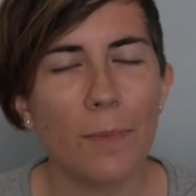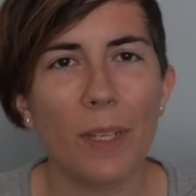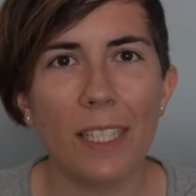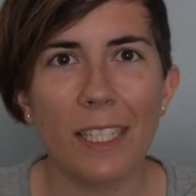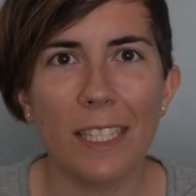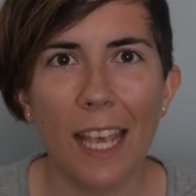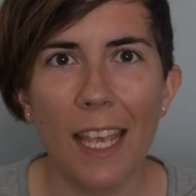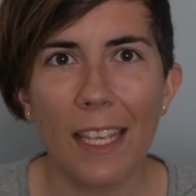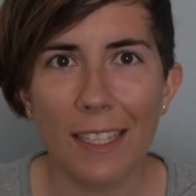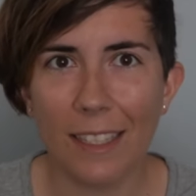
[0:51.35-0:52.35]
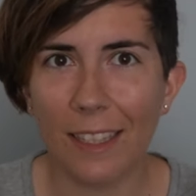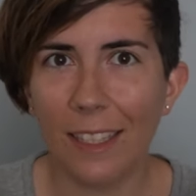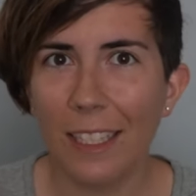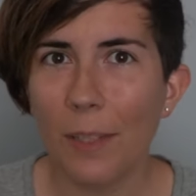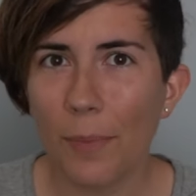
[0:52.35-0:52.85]
But today is a
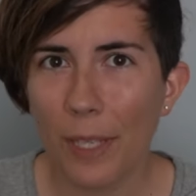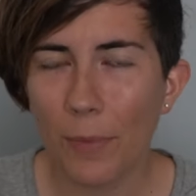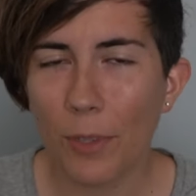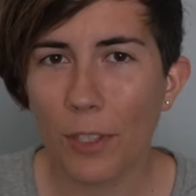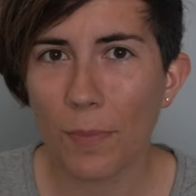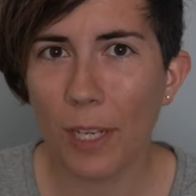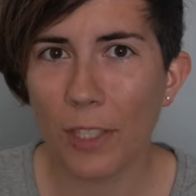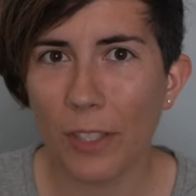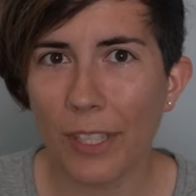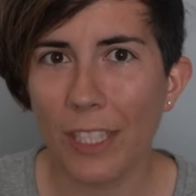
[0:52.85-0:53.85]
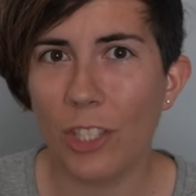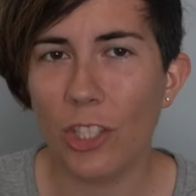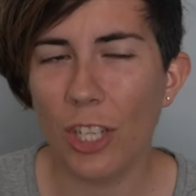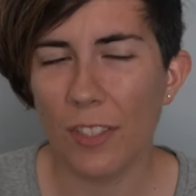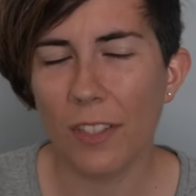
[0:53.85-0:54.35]
little bit more special than
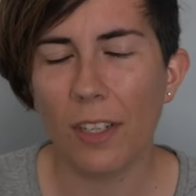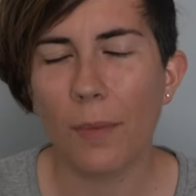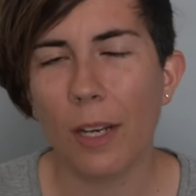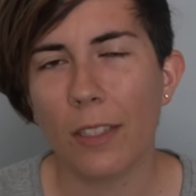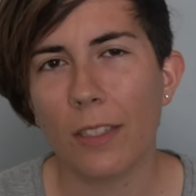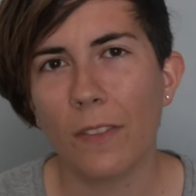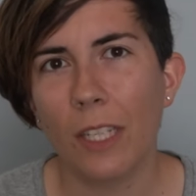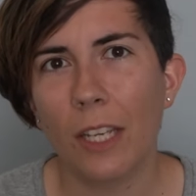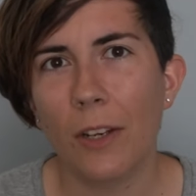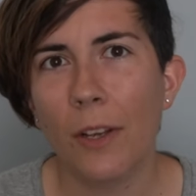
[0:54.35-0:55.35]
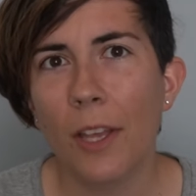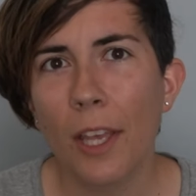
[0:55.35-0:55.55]
just an unboxing video,